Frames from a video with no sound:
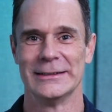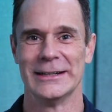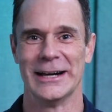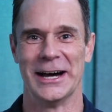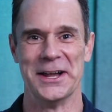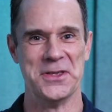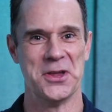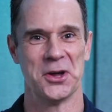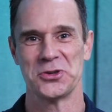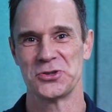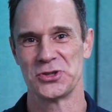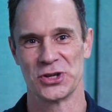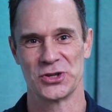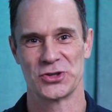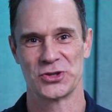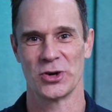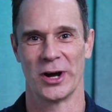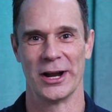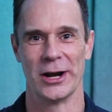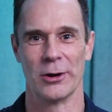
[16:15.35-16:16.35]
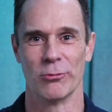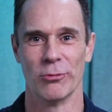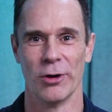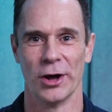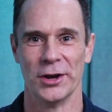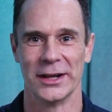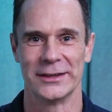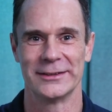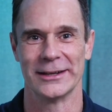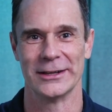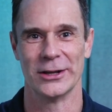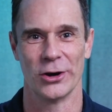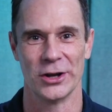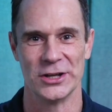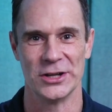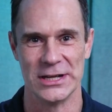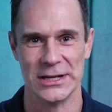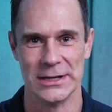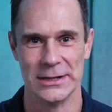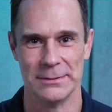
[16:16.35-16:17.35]
and not just trying to run a
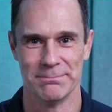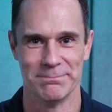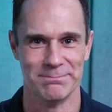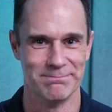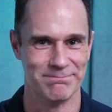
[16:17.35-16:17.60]
technology